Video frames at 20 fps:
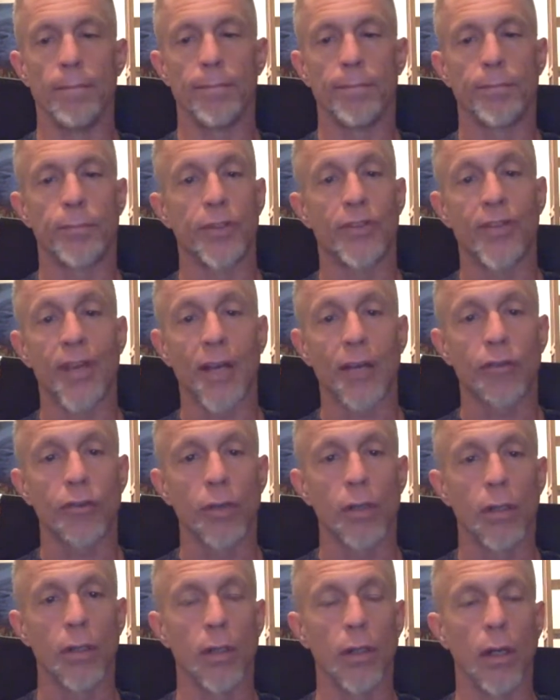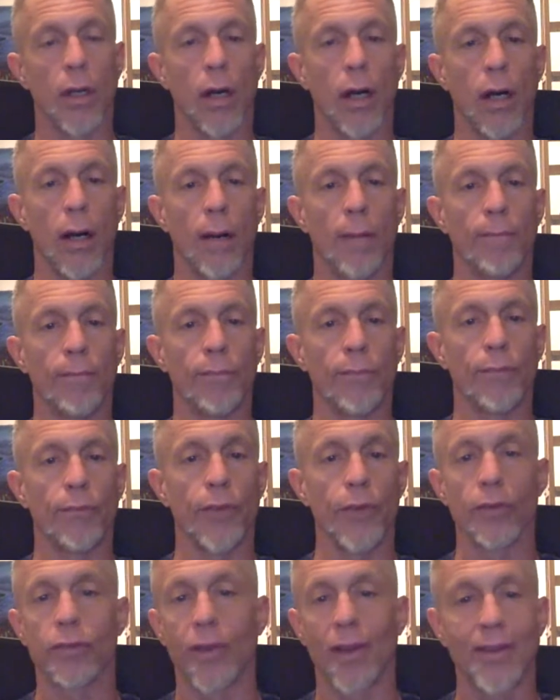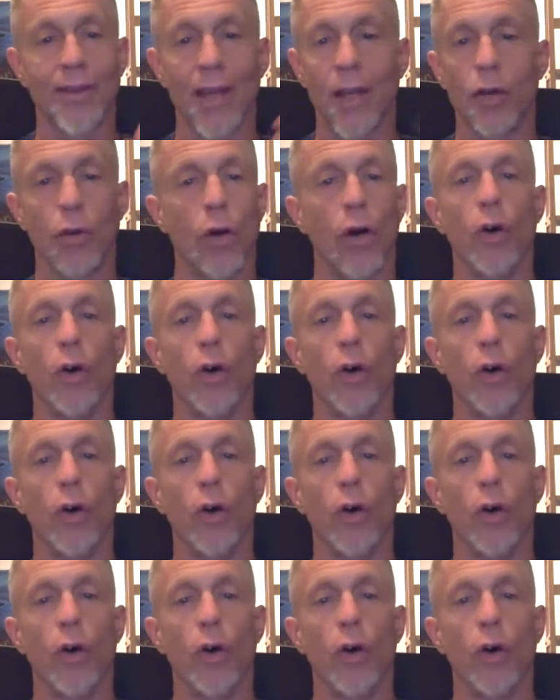Protection feels like they don't